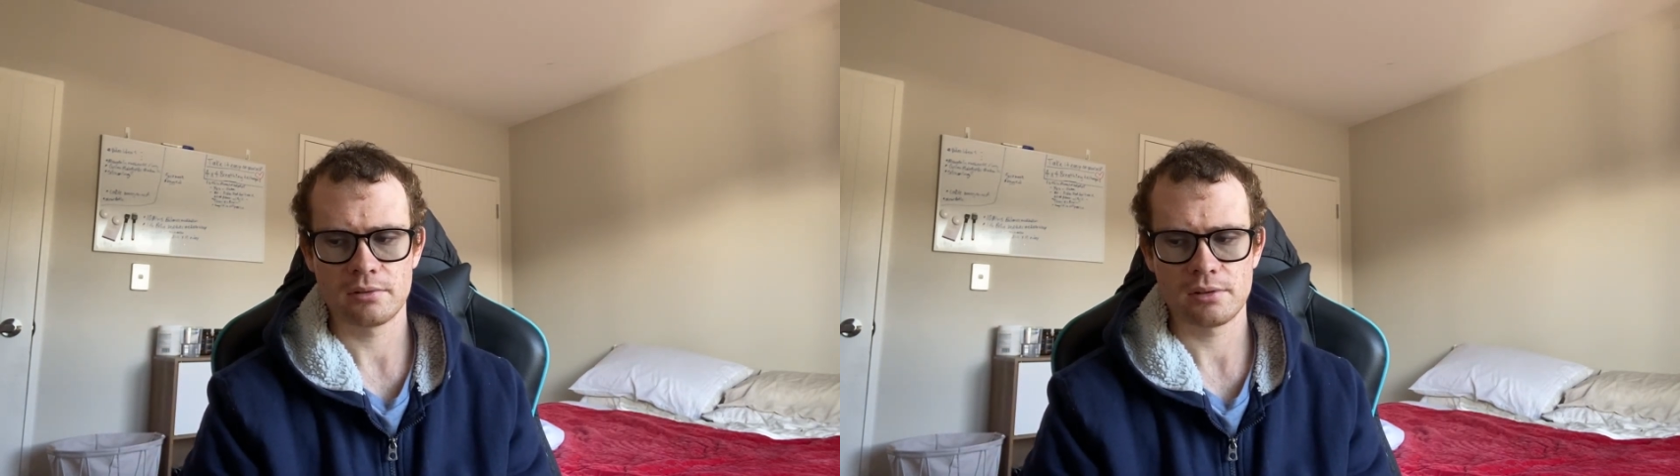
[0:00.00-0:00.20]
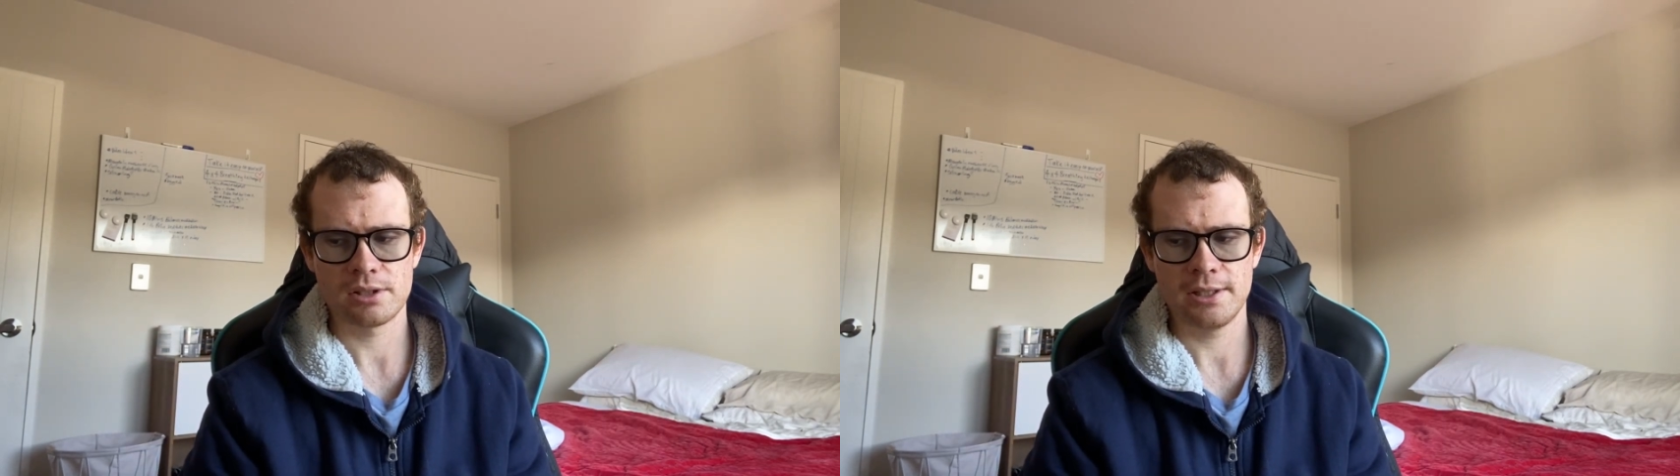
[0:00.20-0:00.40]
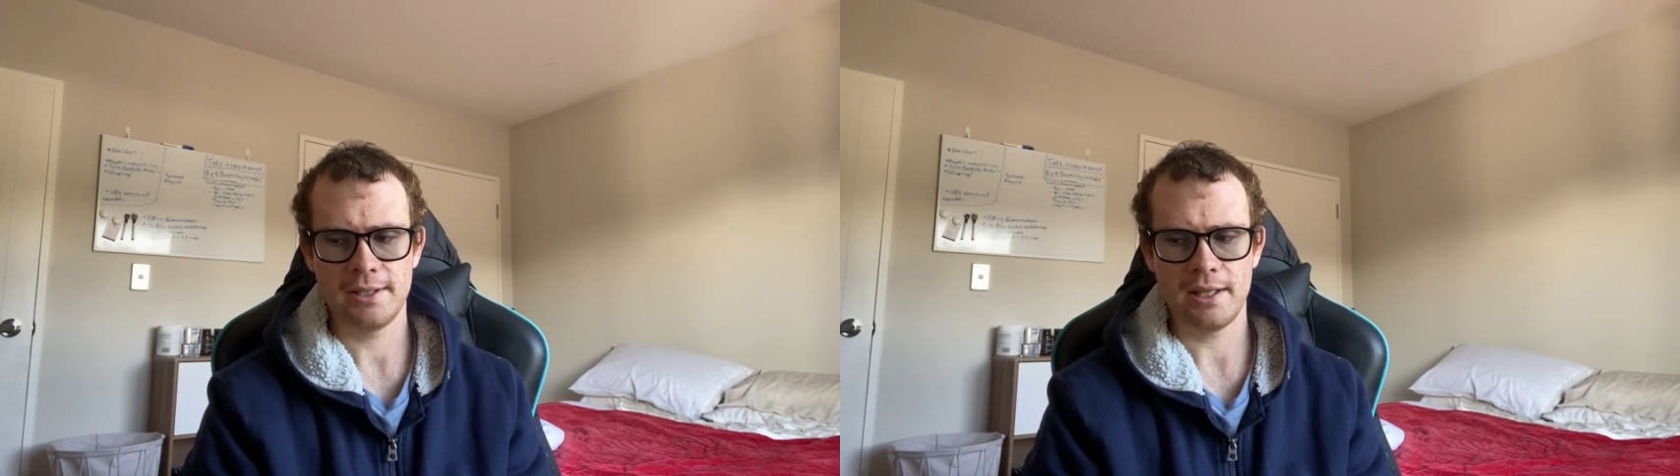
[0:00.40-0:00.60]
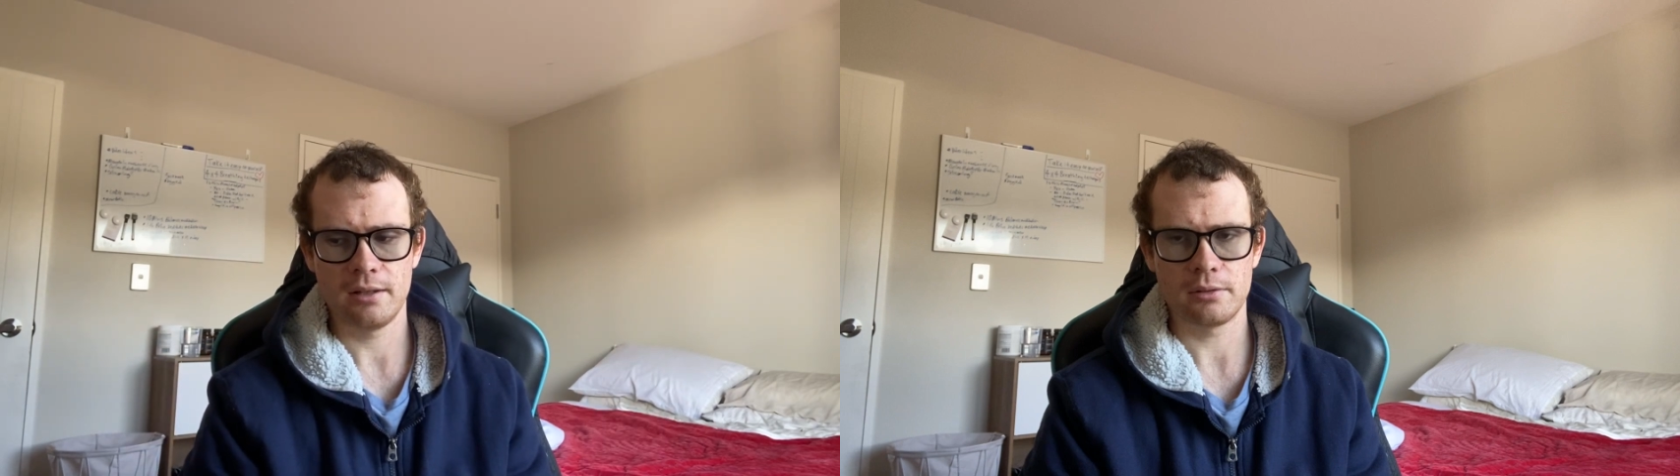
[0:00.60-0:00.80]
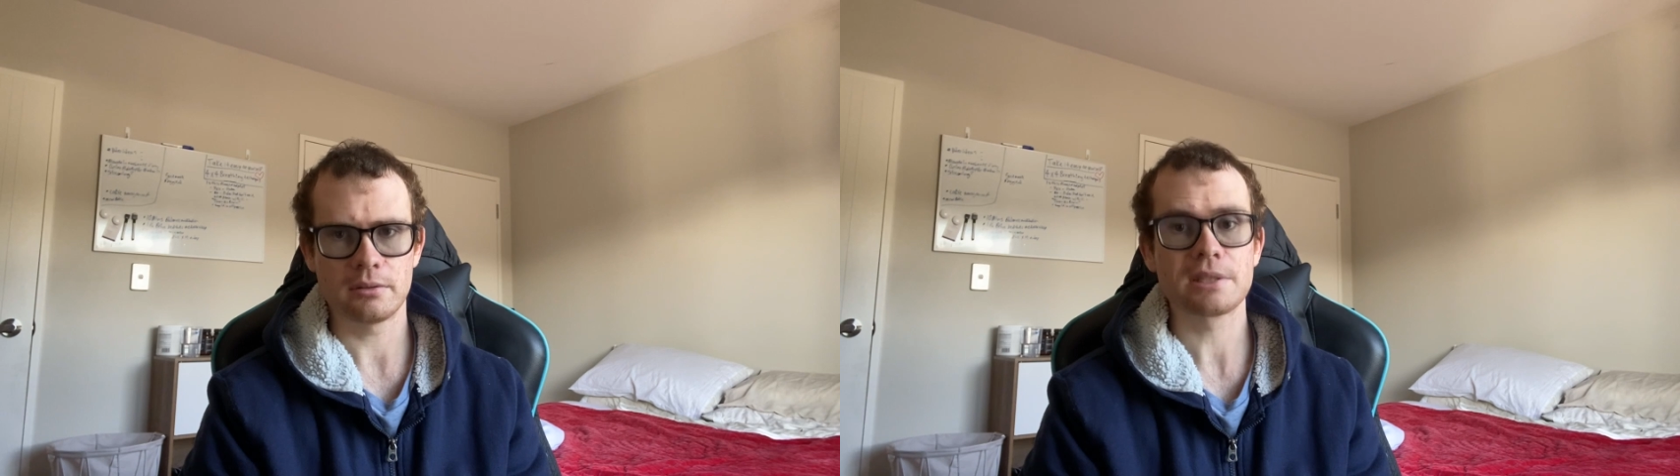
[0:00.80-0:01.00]
share that
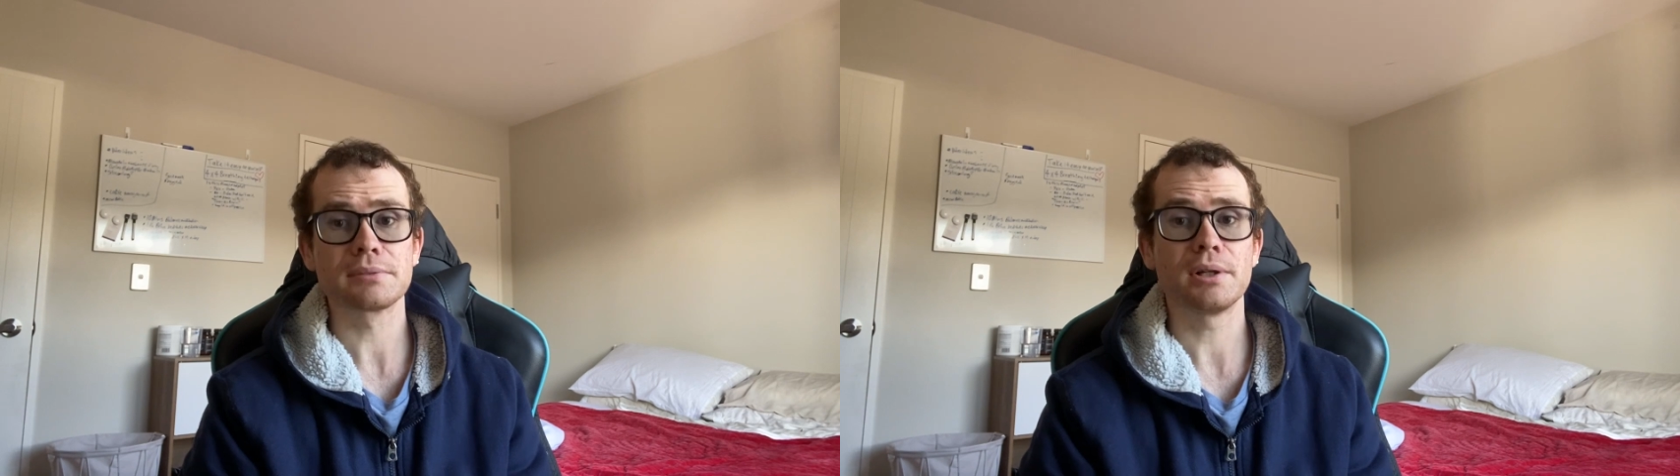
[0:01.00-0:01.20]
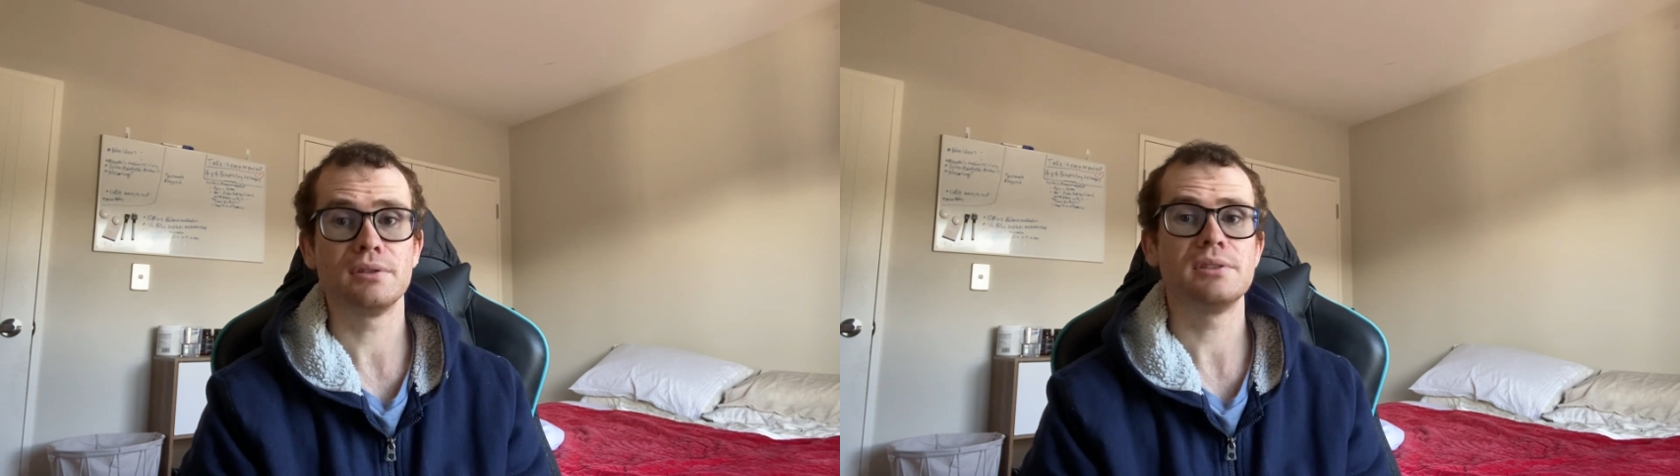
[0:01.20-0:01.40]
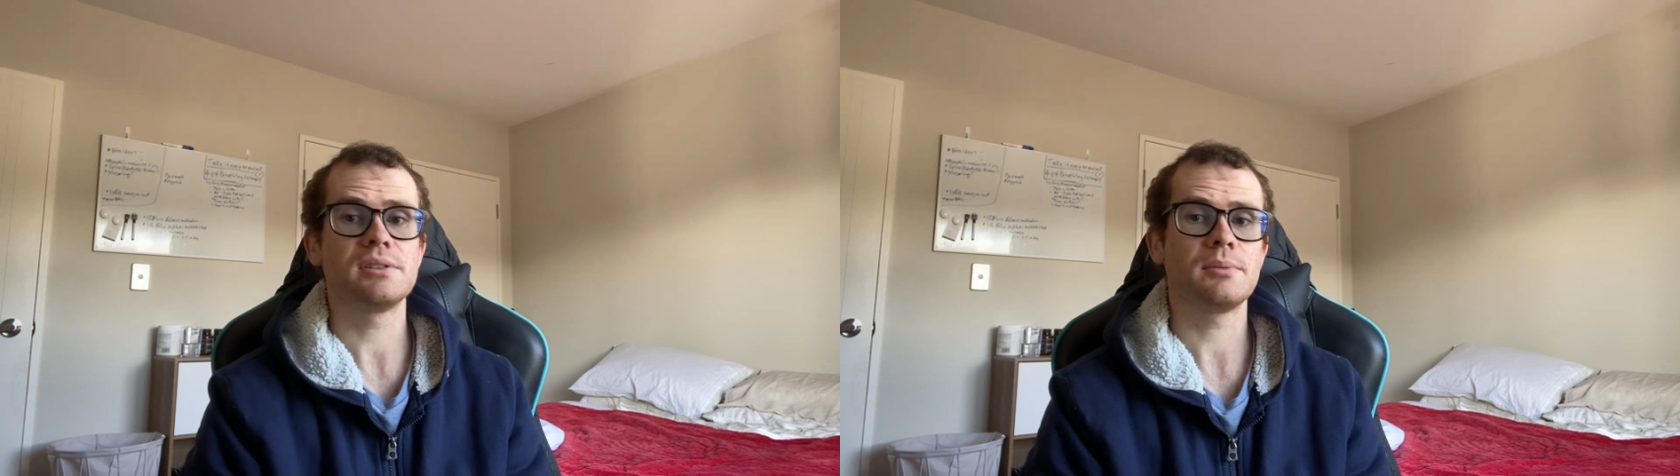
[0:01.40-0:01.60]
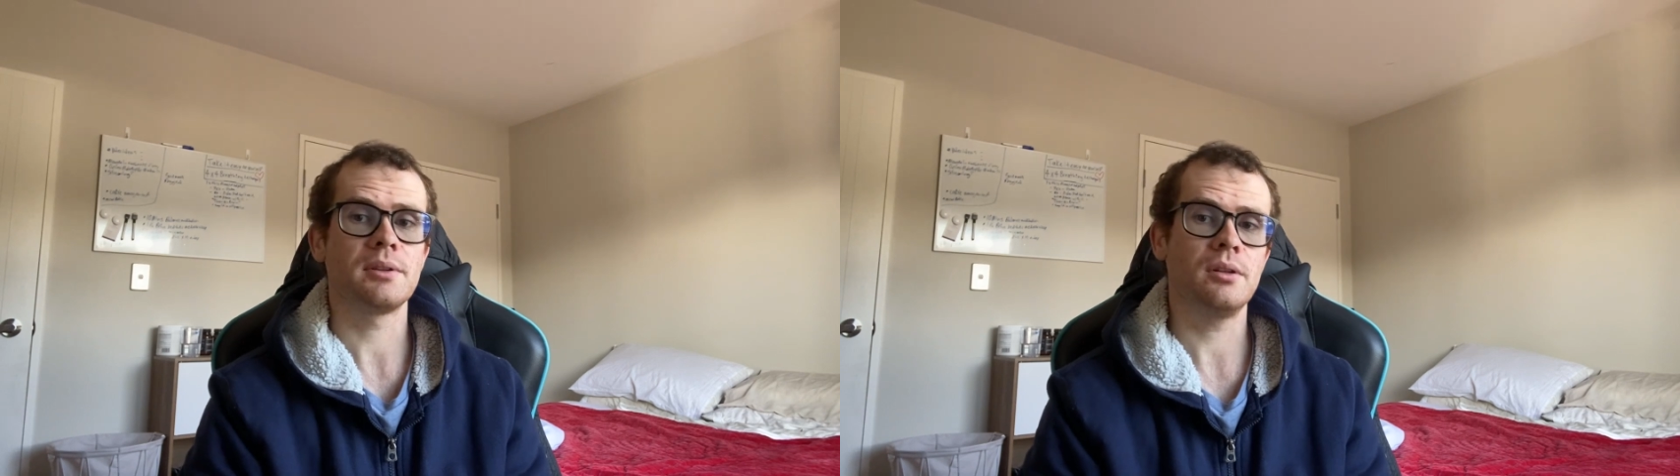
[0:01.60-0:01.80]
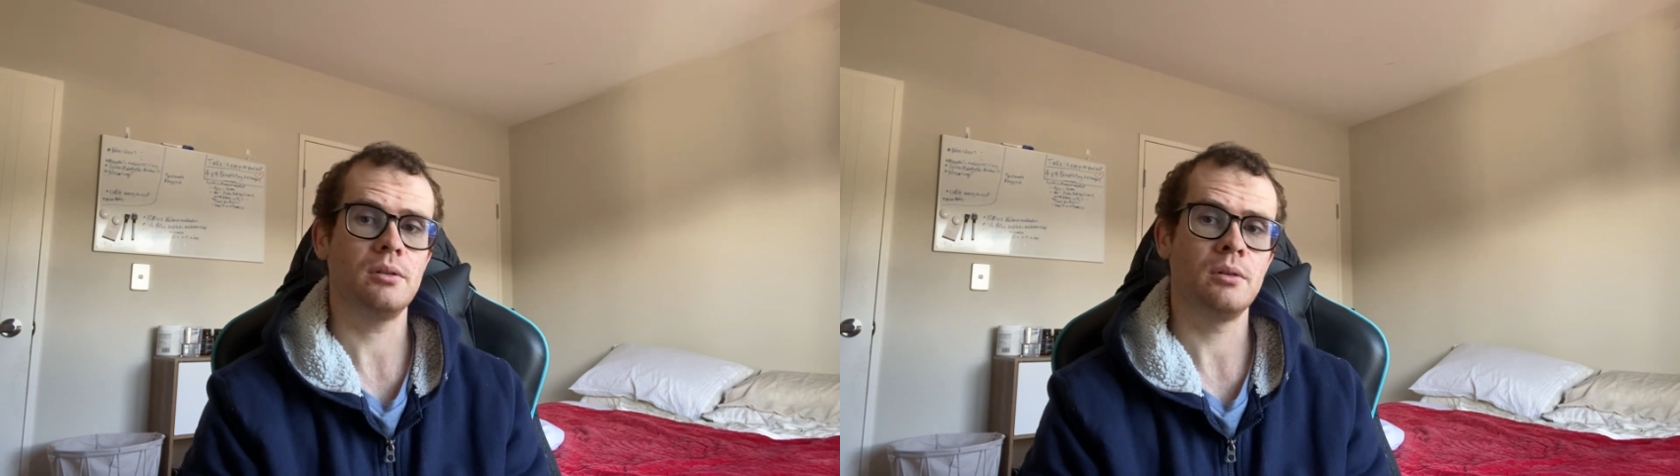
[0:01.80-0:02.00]
little experience with
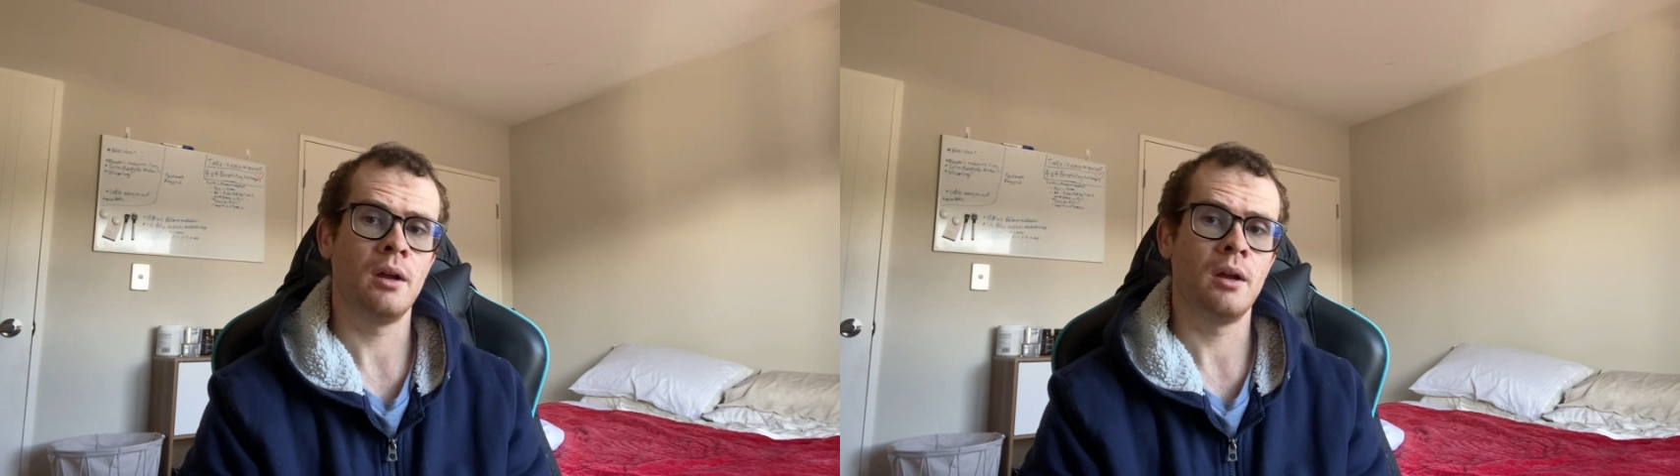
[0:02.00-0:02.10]
you